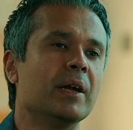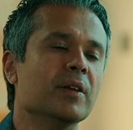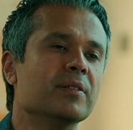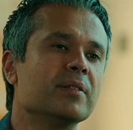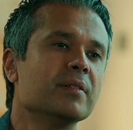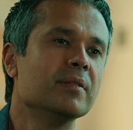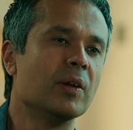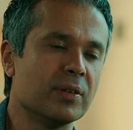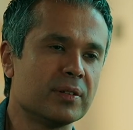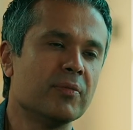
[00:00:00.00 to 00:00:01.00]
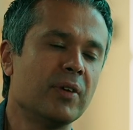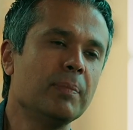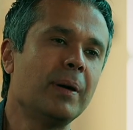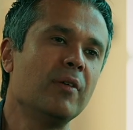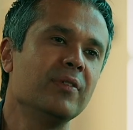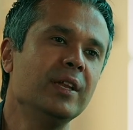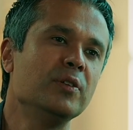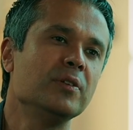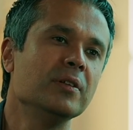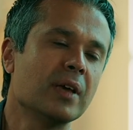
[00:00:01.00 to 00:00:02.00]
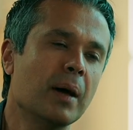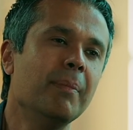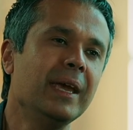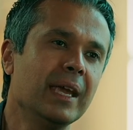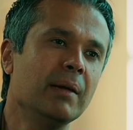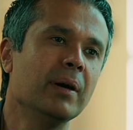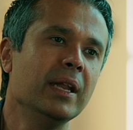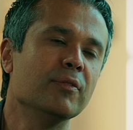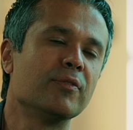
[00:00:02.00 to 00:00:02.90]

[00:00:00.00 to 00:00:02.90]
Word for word: because there are very powerful industries that are making money